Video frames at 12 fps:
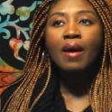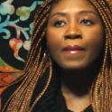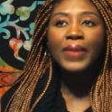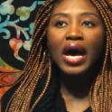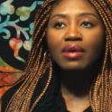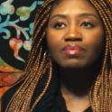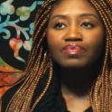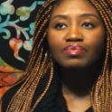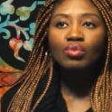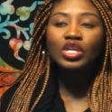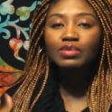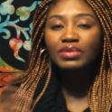but
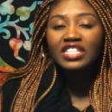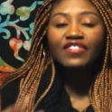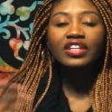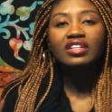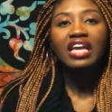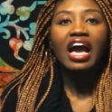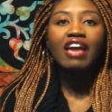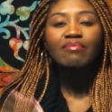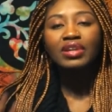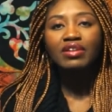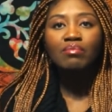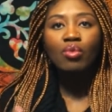more specifically I've
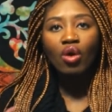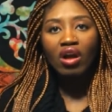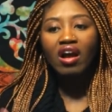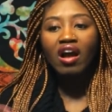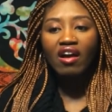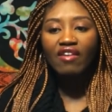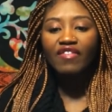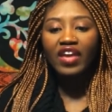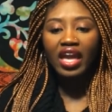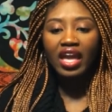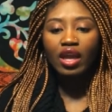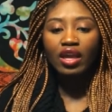been more of
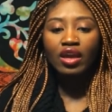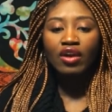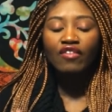a